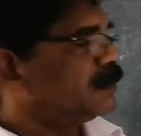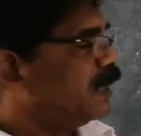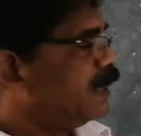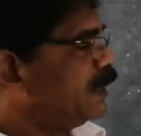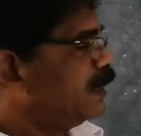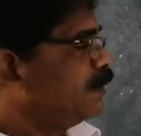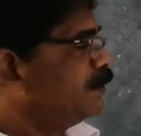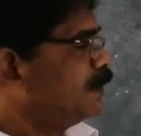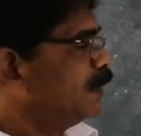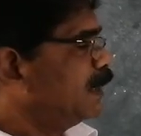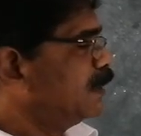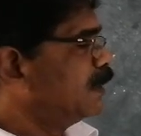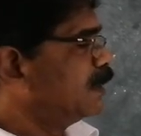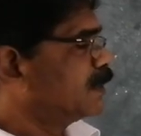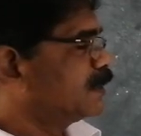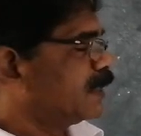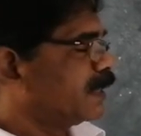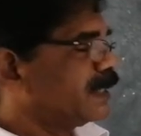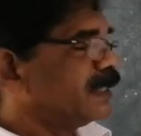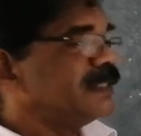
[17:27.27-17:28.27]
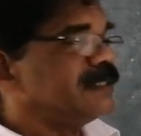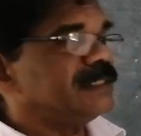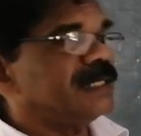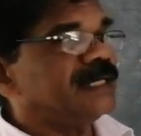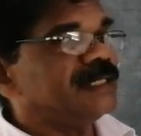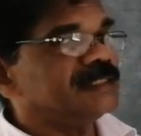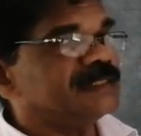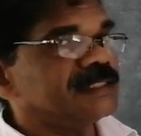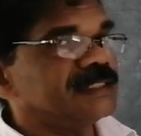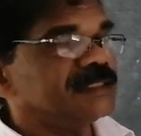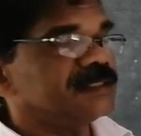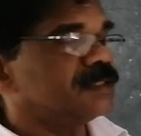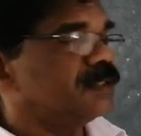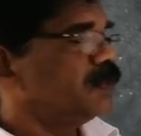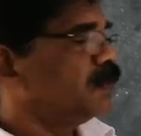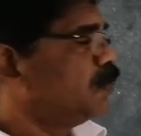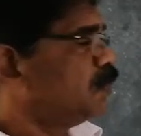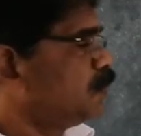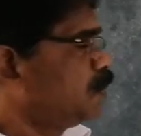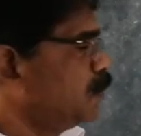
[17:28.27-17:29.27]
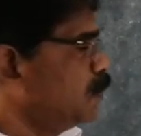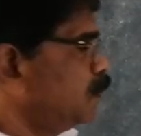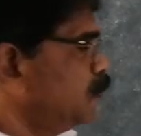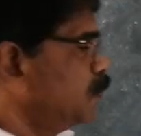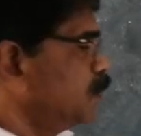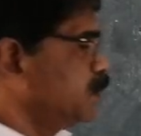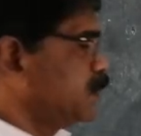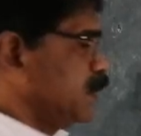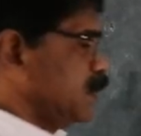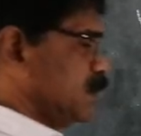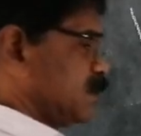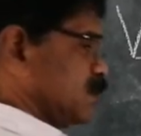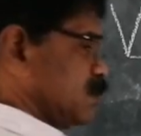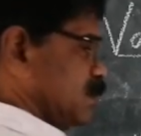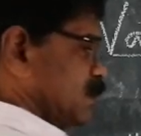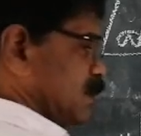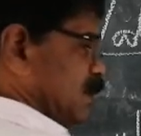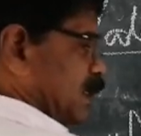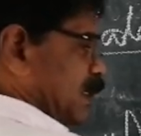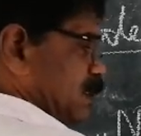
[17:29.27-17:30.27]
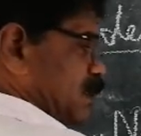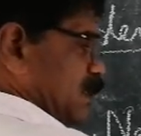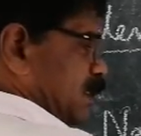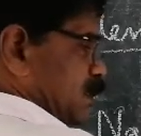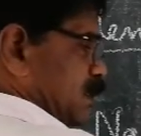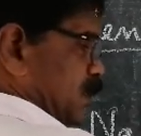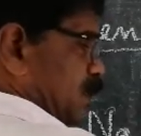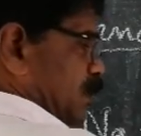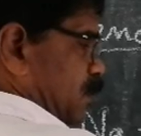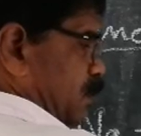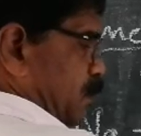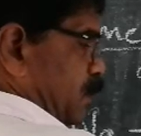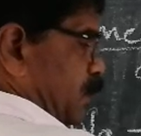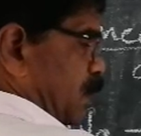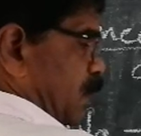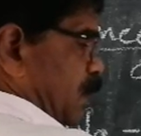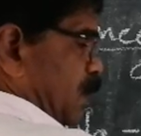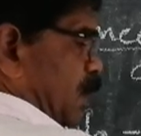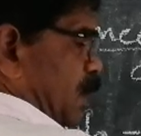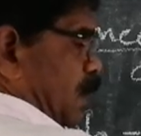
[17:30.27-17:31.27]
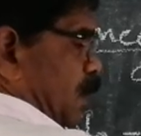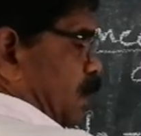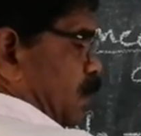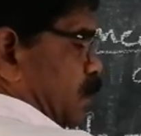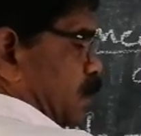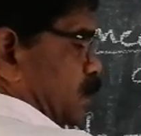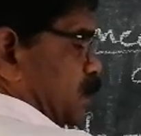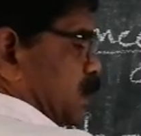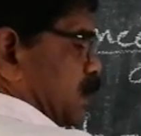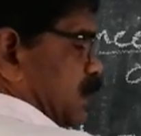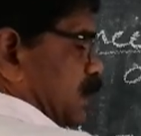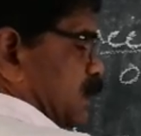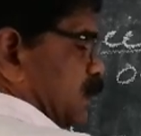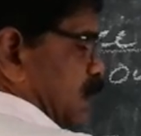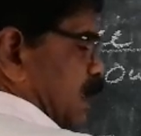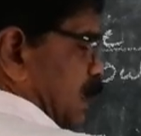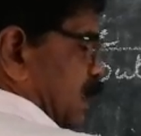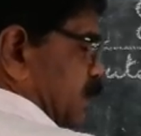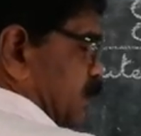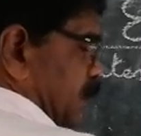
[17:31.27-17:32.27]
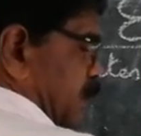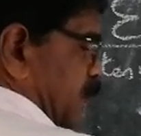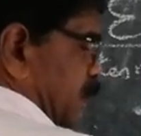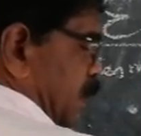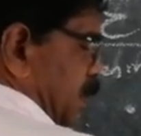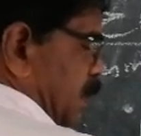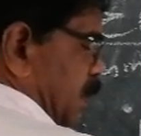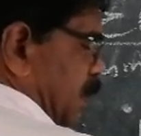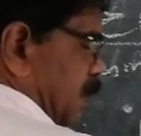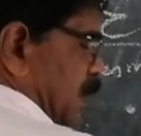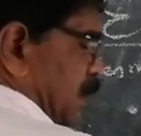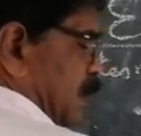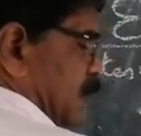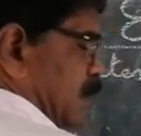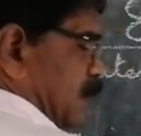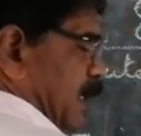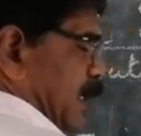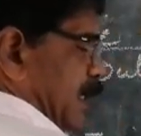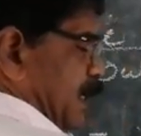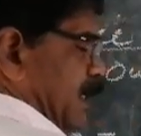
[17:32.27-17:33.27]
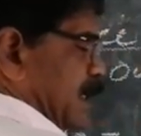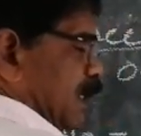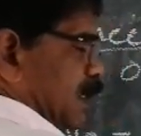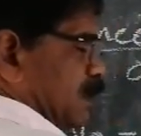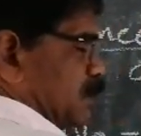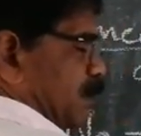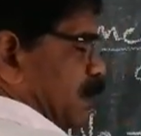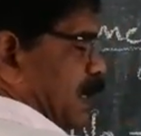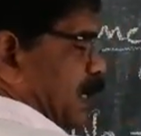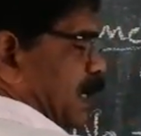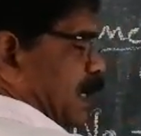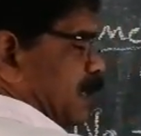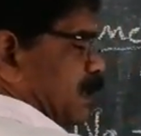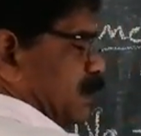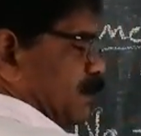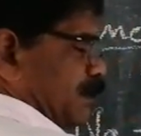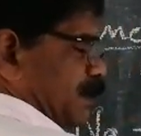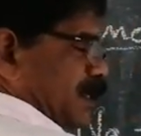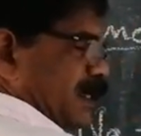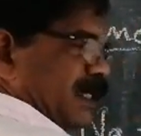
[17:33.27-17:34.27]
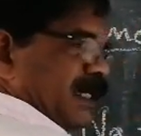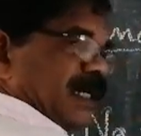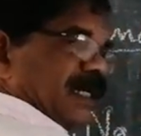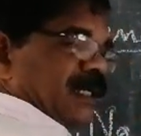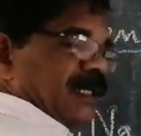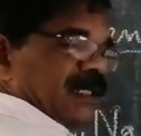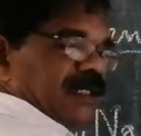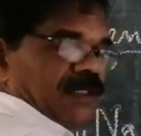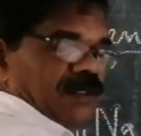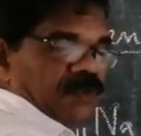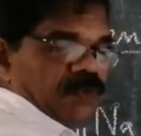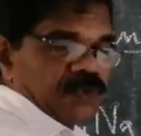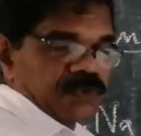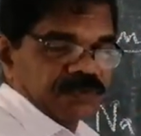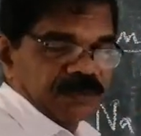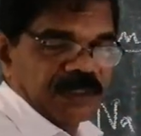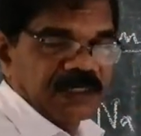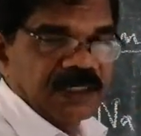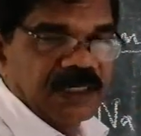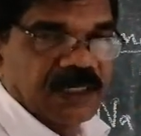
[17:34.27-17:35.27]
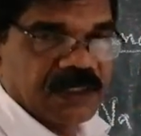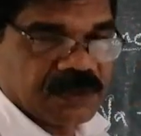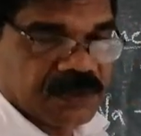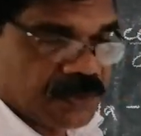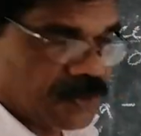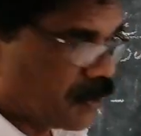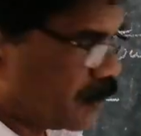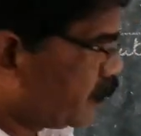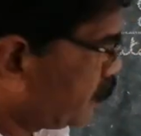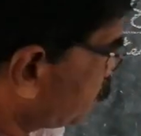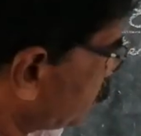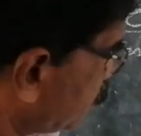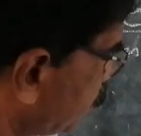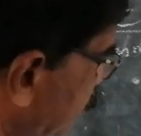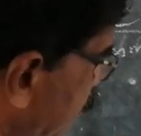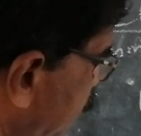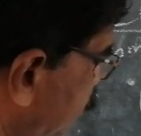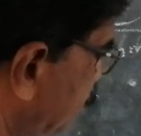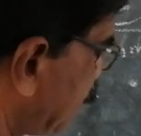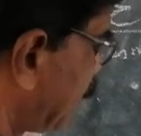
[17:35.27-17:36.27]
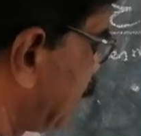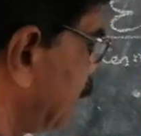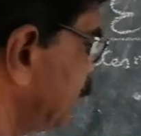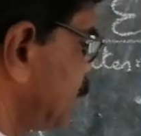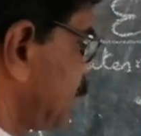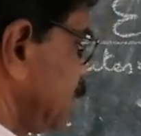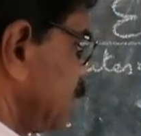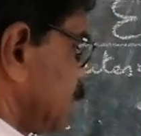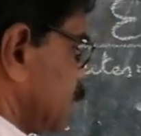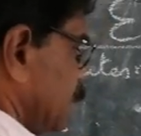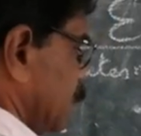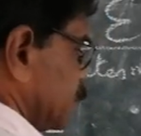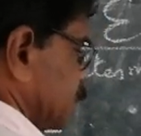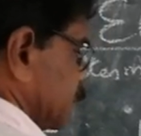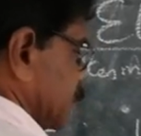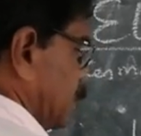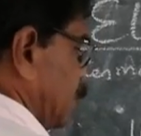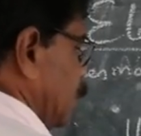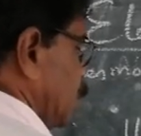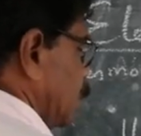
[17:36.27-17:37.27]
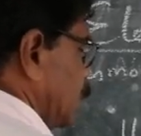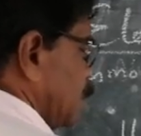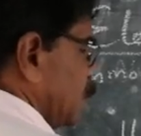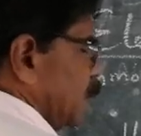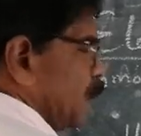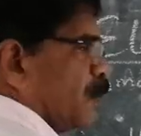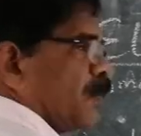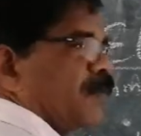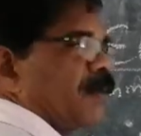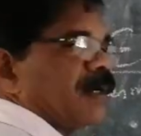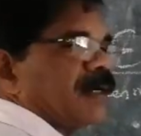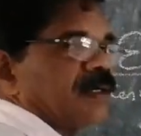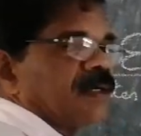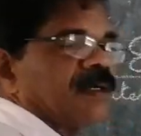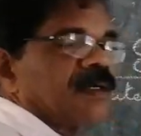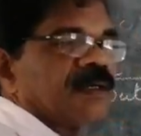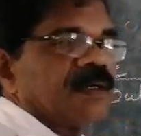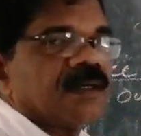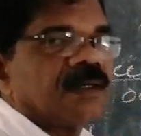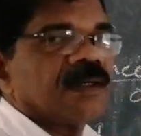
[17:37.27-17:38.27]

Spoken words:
Then the second chance is to lose this. It is easy to lose this electron. Then its valence here it loses 1 electron, so its valence is also 1.